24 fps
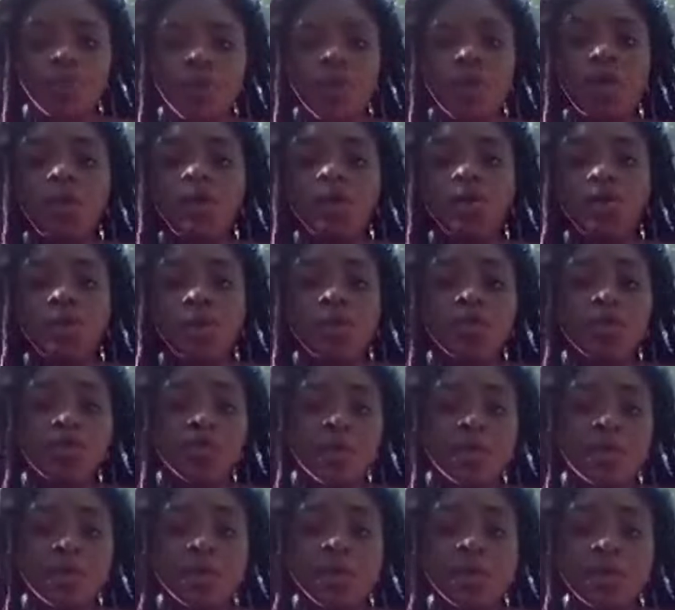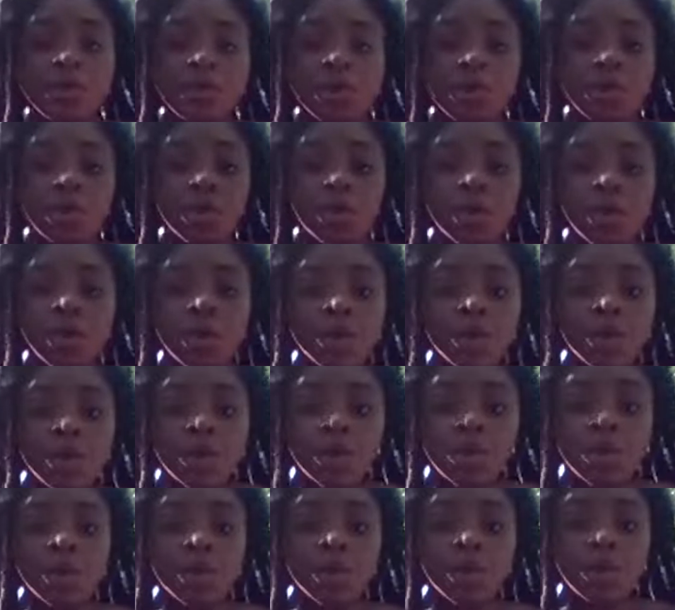the, it was basically the sugar in the
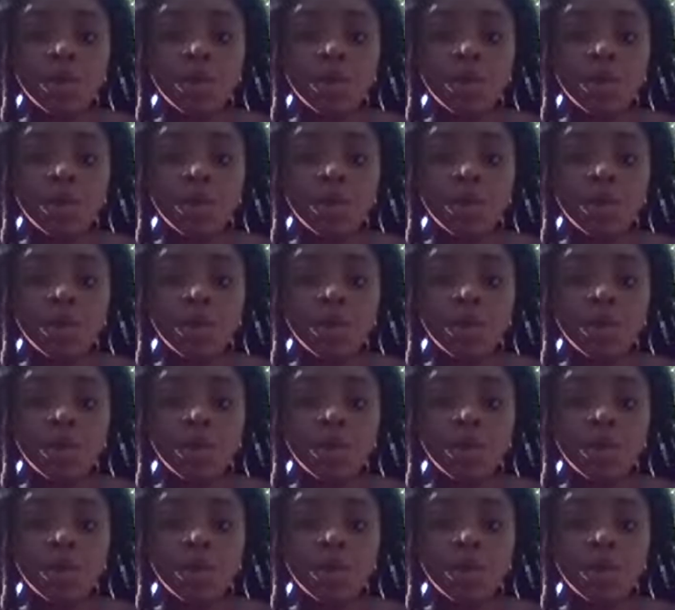juice, the